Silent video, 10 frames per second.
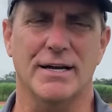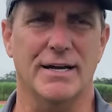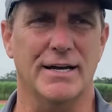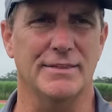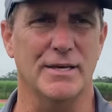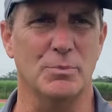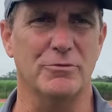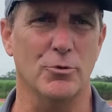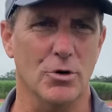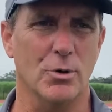I think
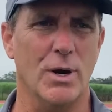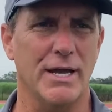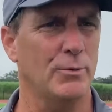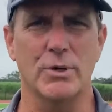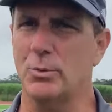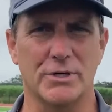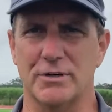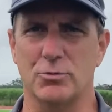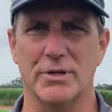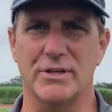before Hawaii, we wouldn't
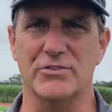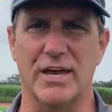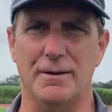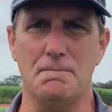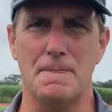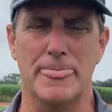have won this game.